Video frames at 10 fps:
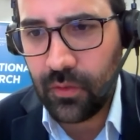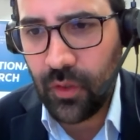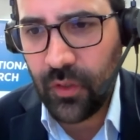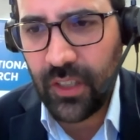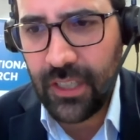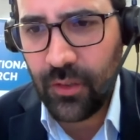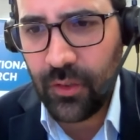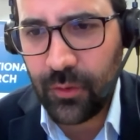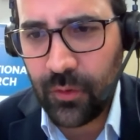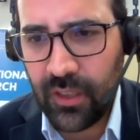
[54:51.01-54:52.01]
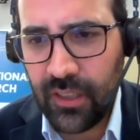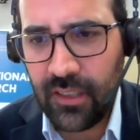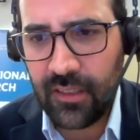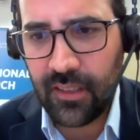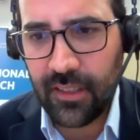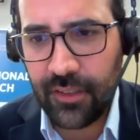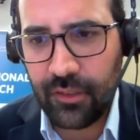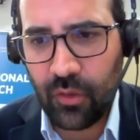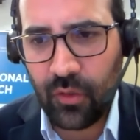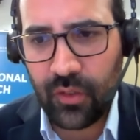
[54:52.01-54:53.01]
does industry need a
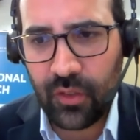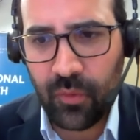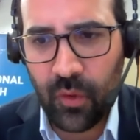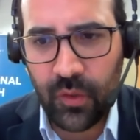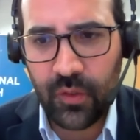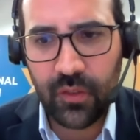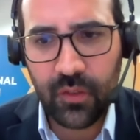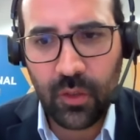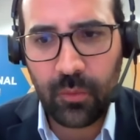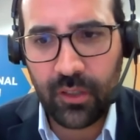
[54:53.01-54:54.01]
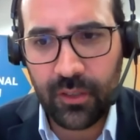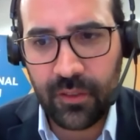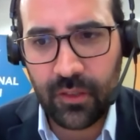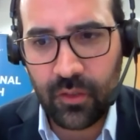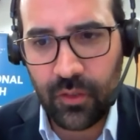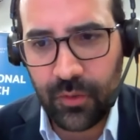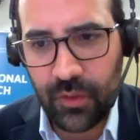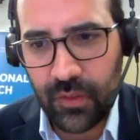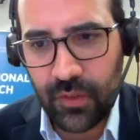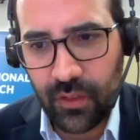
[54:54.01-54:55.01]
stronger voice in some Caribbean
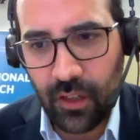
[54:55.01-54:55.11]
countries?